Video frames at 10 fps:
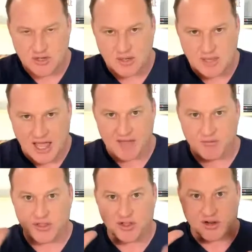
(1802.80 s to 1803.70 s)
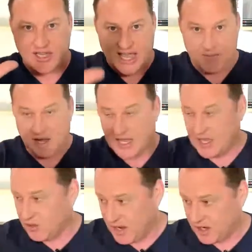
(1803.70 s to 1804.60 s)
live with your camera and your
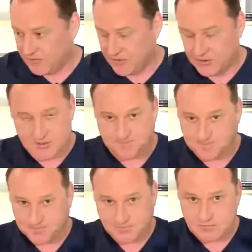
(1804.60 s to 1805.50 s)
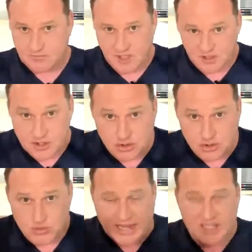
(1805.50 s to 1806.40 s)
microphones
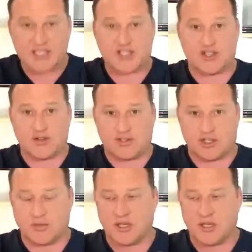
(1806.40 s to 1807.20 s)
directly to YouTube.